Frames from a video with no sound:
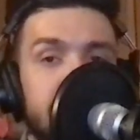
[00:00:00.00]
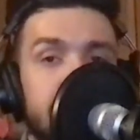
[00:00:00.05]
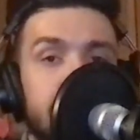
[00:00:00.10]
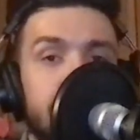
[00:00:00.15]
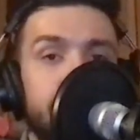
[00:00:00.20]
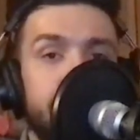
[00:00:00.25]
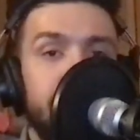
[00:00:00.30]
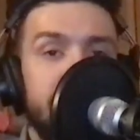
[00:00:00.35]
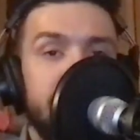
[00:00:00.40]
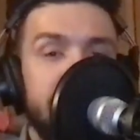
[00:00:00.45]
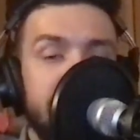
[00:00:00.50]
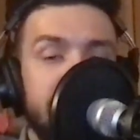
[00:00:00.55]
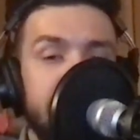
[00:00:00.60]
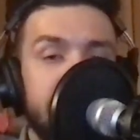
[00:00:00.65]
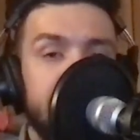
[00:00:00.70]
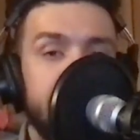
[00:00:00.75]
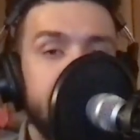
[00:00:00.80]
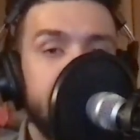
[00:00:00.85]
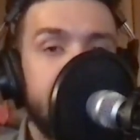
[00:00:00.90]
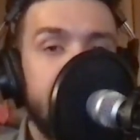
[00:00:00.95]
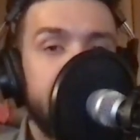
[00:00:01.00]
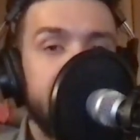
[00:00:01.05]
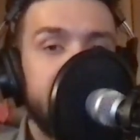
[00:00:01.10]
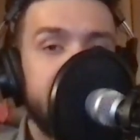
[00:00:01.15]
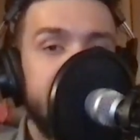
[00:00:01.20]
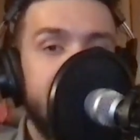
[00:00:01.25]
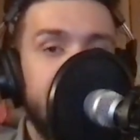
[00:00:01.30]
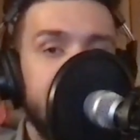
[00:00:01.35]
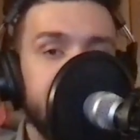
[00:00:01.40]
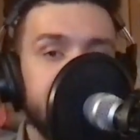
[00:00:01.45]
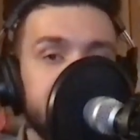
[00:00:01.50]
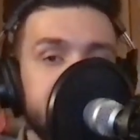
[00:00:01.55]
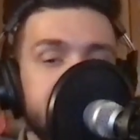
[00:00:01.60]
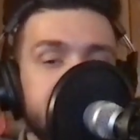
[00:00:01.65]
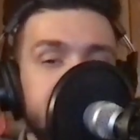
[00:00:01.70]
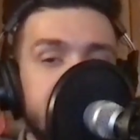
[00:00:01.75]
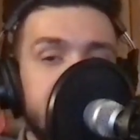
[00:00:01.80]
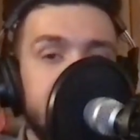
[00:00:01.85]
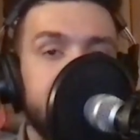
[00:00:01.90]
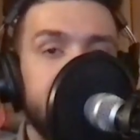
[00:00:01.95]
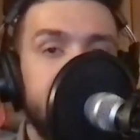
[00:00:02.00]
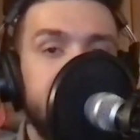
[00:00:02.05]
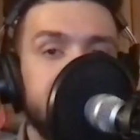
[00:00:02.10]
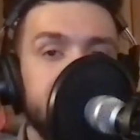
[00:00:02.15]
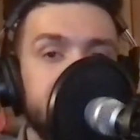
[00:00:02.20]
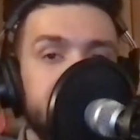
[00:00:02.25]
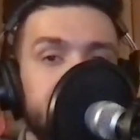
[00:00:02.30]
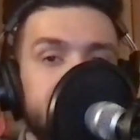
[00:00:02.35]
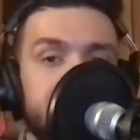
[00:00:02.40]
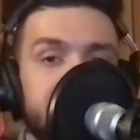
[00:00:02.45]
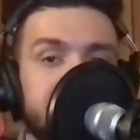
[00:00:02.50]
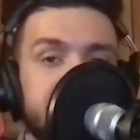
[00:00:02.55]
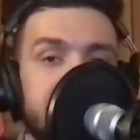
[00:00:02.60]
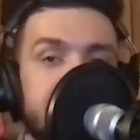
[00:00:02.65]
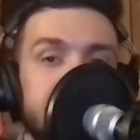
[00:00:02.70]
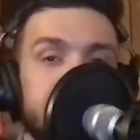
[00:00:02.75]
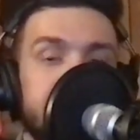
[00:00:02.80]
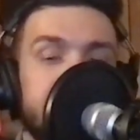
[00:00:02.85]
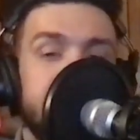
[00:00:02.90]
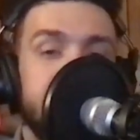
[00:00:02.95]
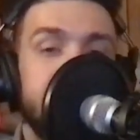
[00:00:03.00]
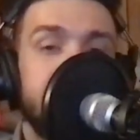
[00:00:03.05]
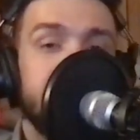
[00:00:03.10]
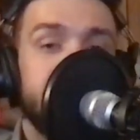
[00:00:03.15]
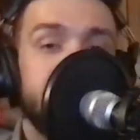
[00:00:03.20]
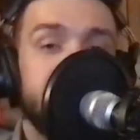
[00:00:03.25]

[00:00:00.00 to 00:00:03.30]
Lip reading: But here come the Dodgers. Second base Chris Taylor,